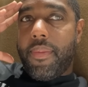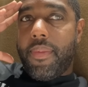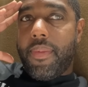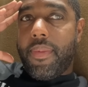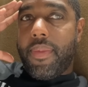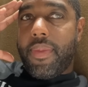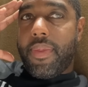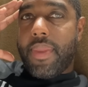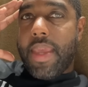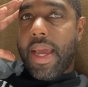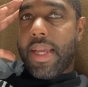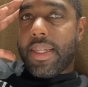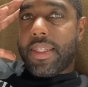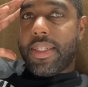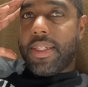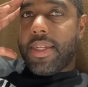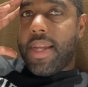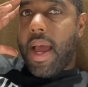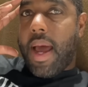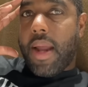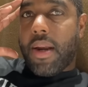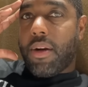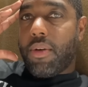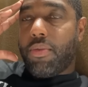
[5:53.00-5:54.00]
that's
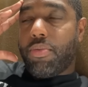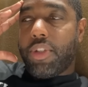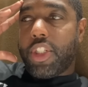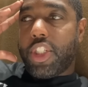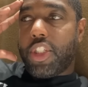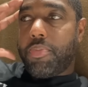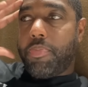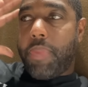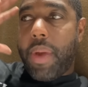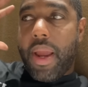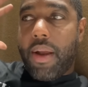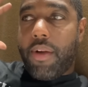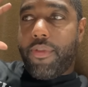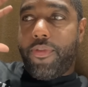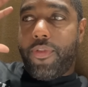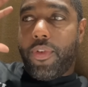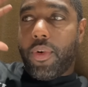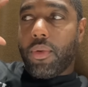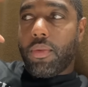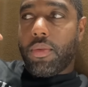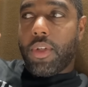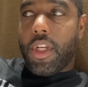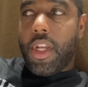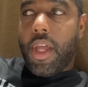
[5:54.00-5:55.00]
not a
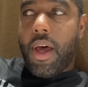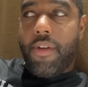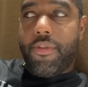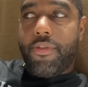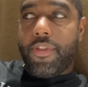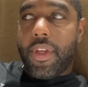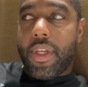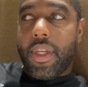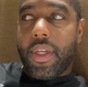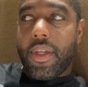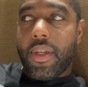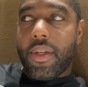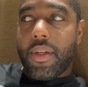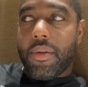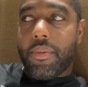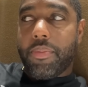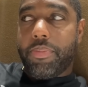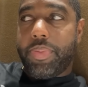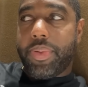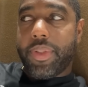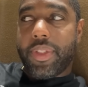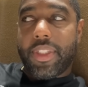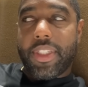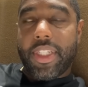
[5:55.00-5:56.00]
respectful, loving
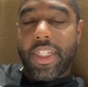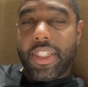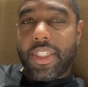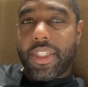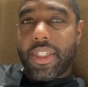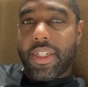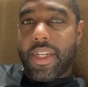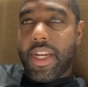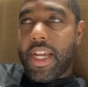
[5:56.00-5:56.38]
position.